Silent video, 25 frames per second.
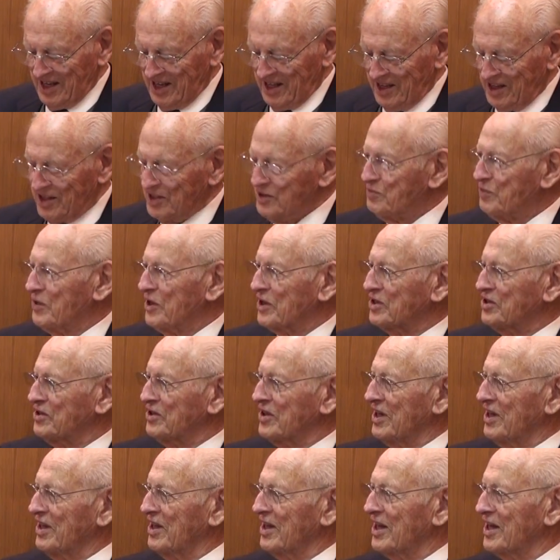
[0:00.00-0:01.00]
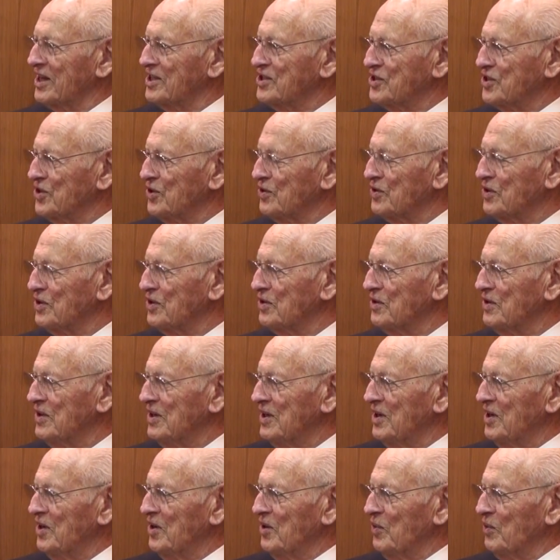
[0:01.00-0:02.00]
This picture I think I showed you
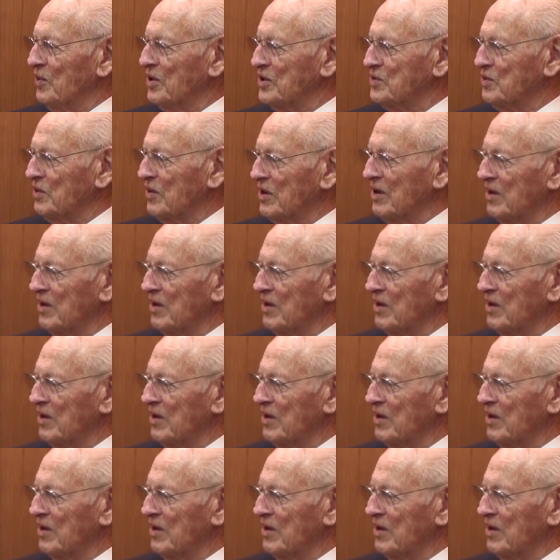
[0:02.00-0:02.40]
was when